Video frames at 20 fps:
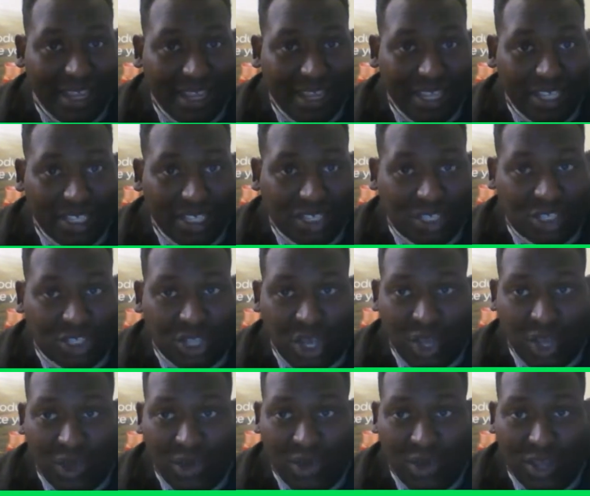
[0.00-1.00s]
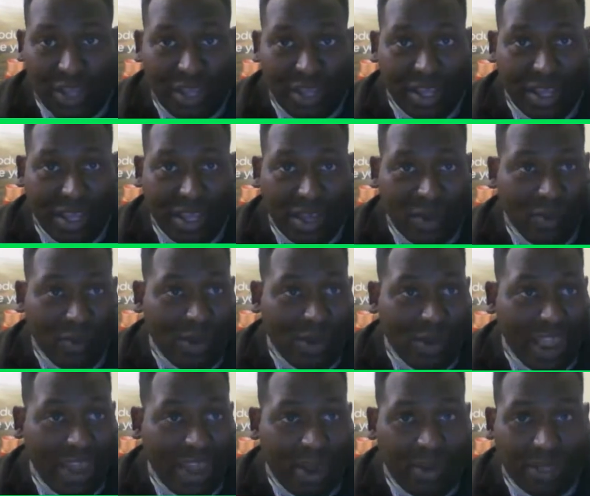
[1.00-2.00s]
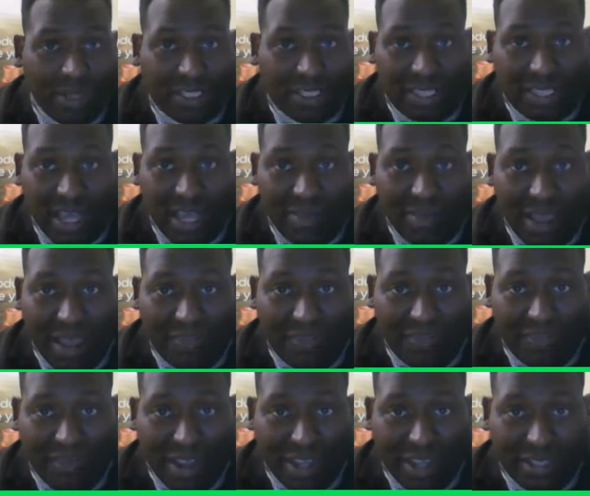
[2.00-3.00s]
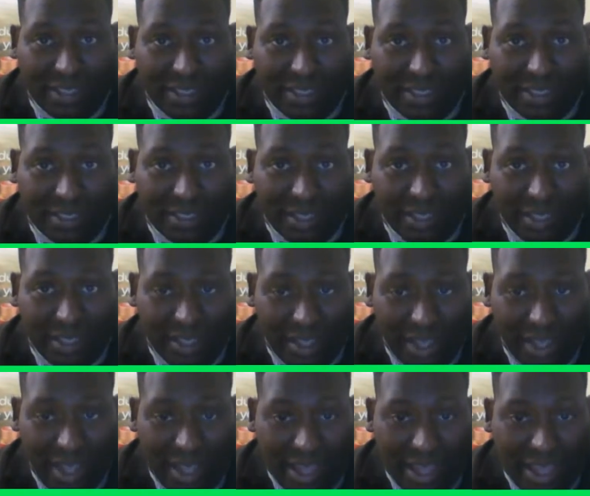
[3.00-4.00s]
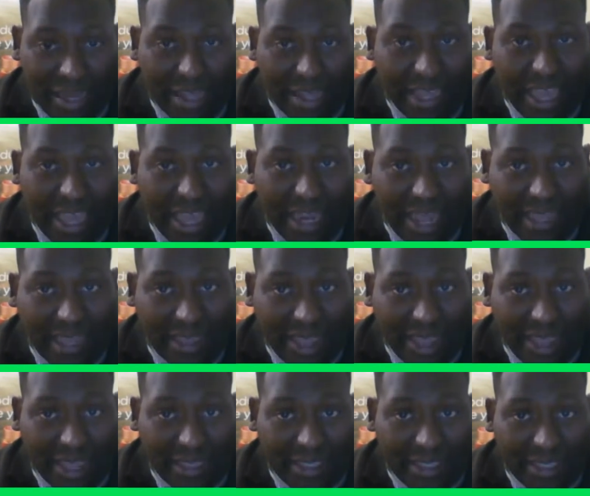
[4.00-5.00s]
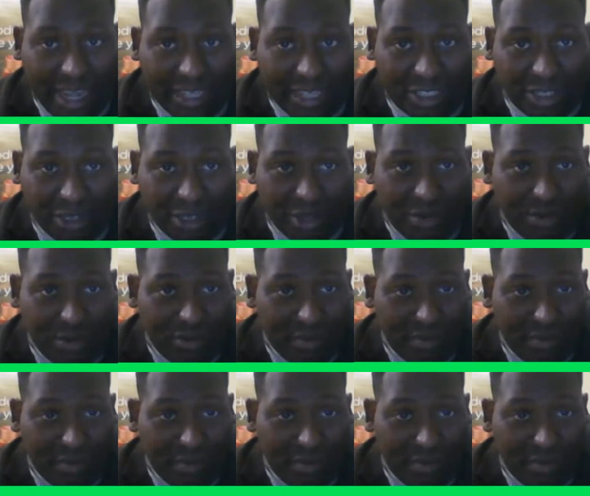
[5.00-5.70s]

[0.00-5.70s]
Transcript: So what I always tell my friends, and again, I think it's not true.